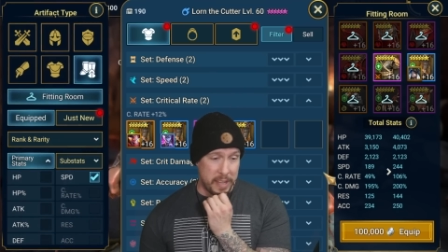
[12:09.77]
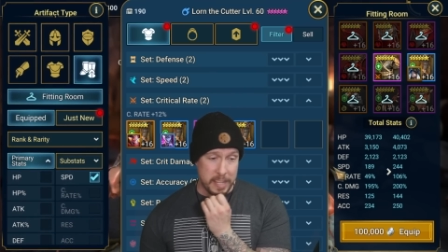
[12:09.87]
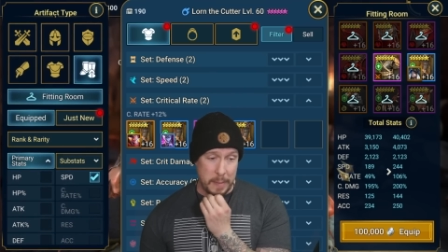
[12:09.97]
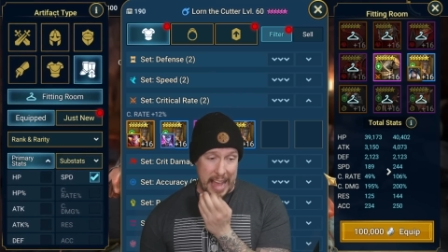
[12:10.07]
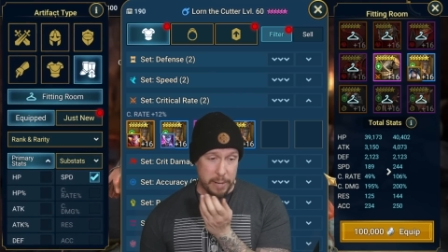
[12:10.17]
We get
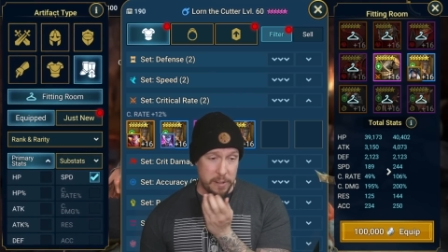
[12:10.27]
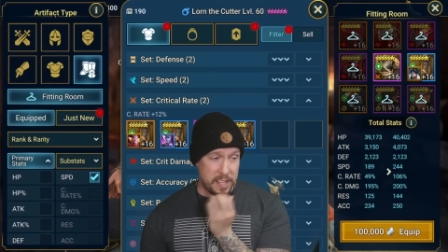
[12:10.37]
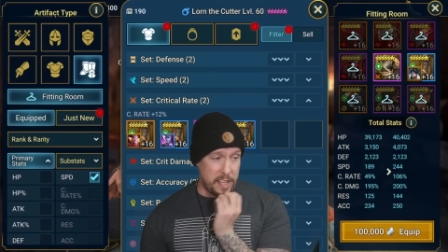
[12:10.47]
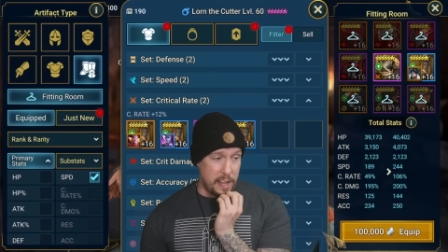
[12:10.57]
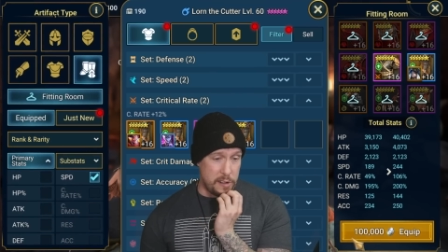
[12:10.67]
some
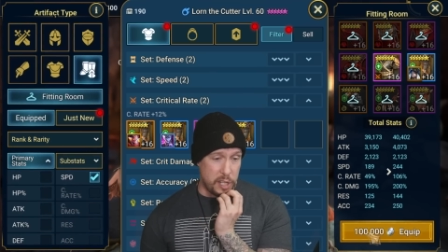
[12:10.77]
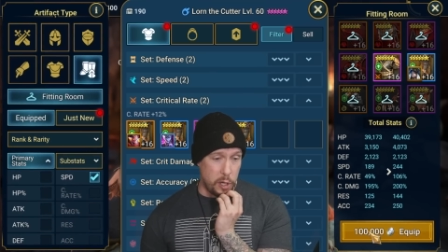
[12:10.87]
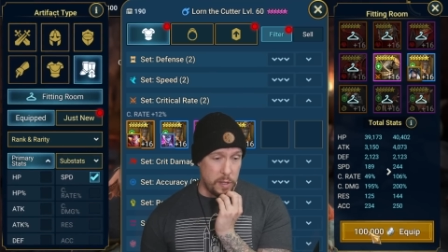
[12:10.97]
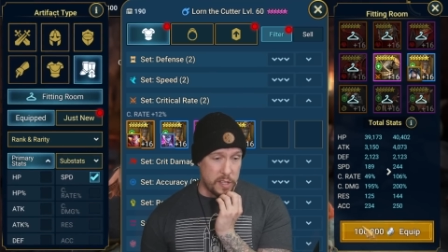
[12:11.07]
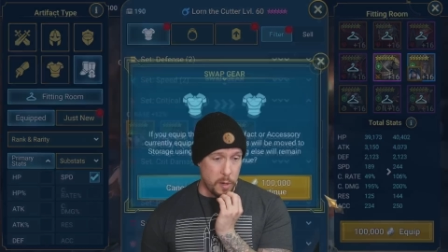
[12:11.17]
accuracy there,
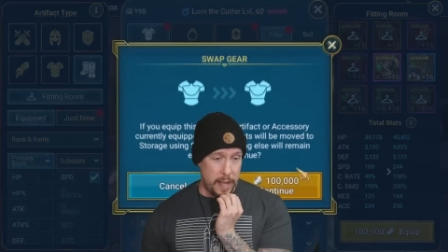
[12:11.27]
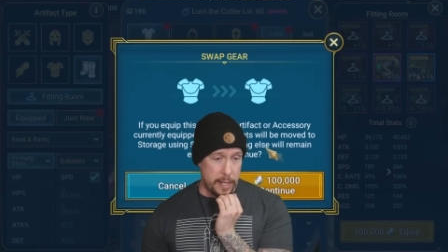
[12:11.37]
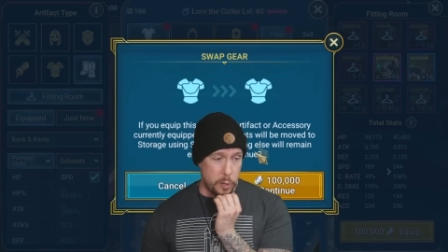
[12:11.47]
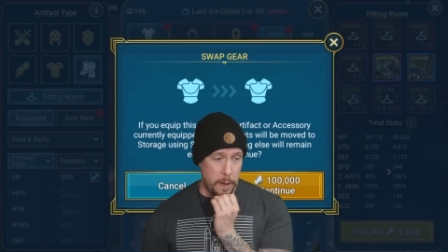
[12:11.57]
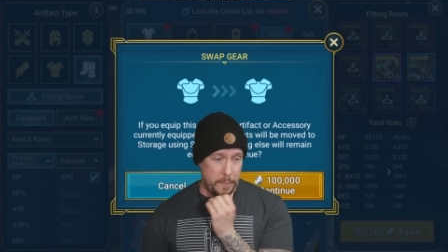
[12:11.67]
too. Let's go ahead
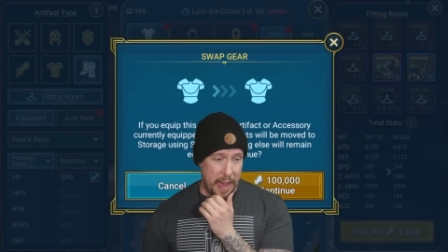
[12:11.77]
and equip